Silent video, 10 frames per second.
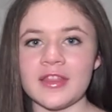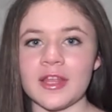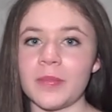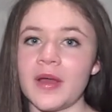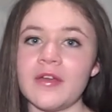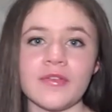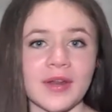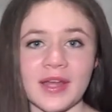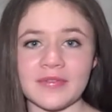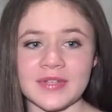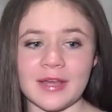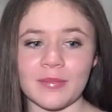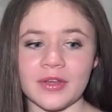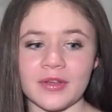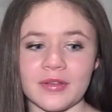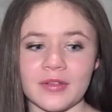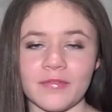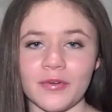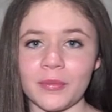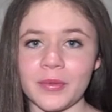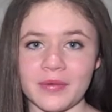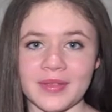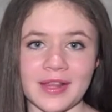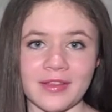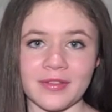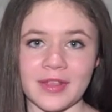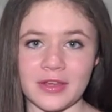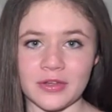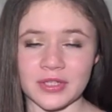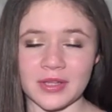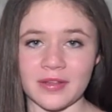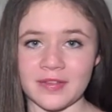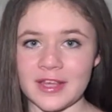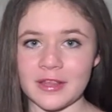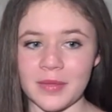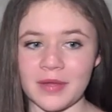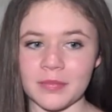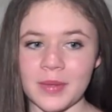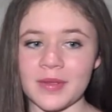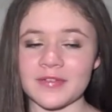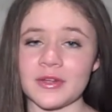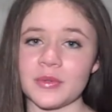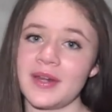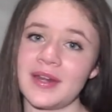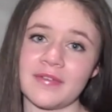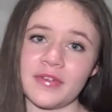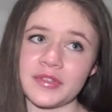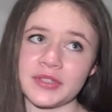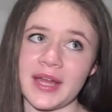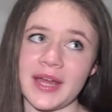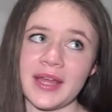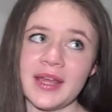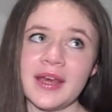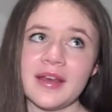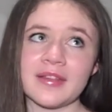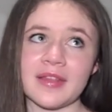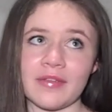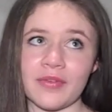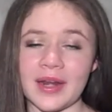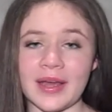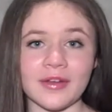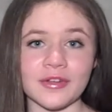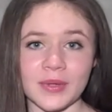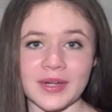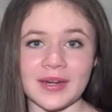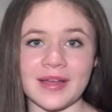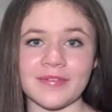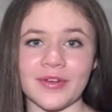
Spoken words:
They've both gone out of date because for beauty salons, they usually last 6 months. My birthday 29th of July, so they run out on 29th